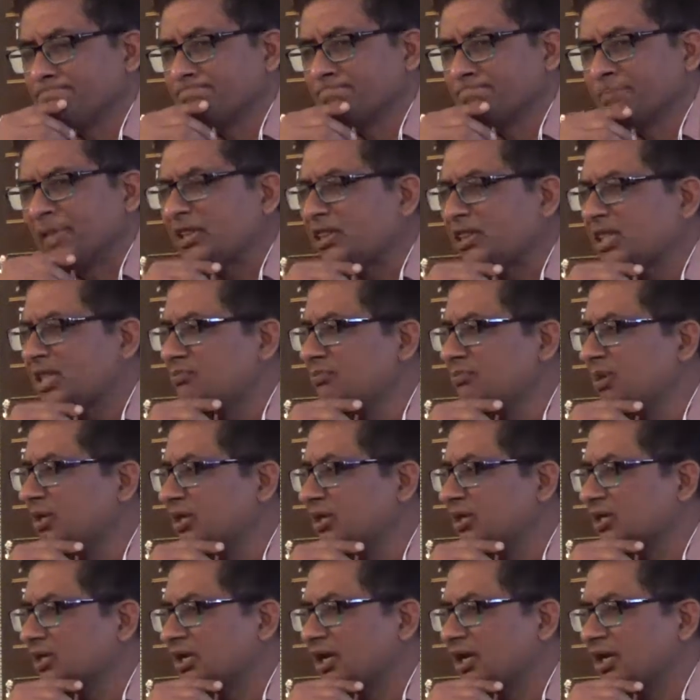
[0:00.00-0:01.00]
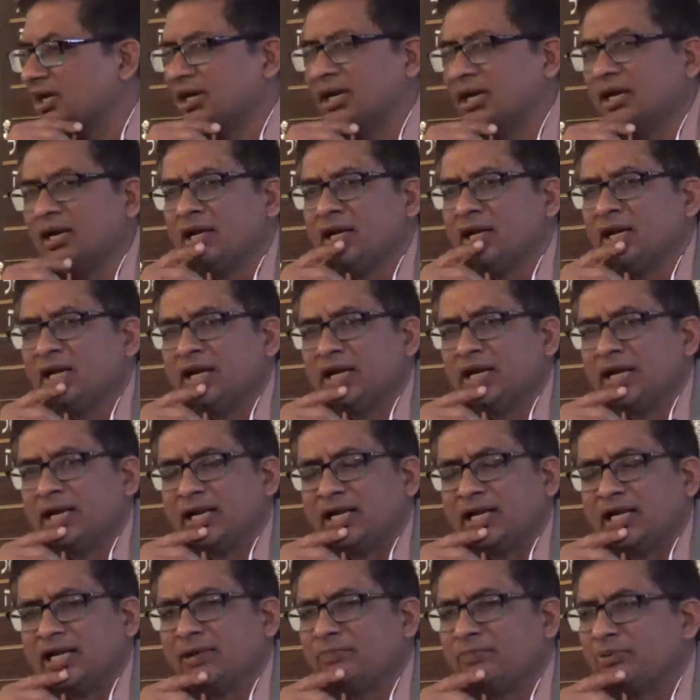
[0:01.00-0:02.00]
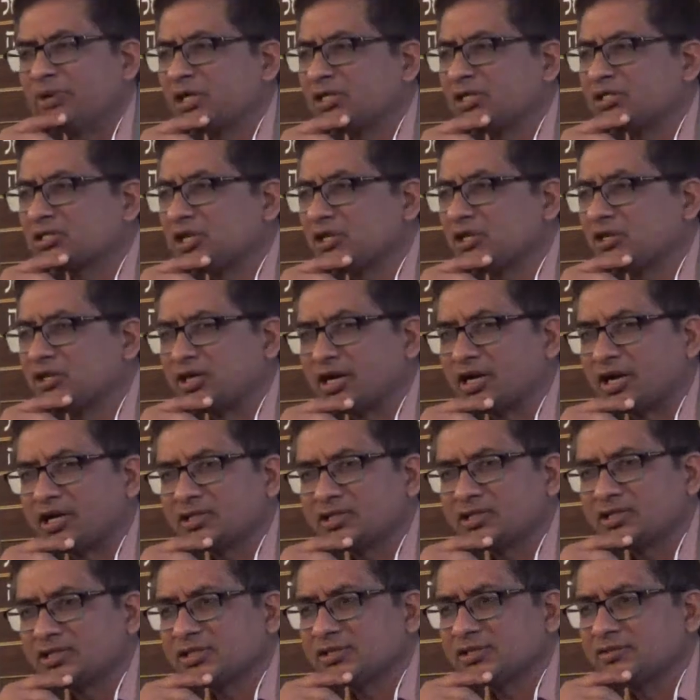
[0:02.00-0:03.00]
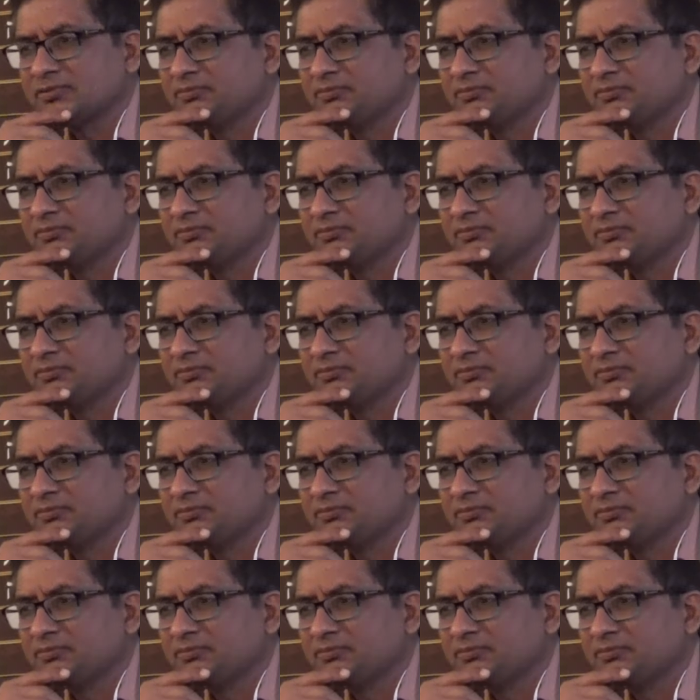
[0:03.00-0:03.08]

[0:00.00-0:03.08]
nothing but liberals on drugs.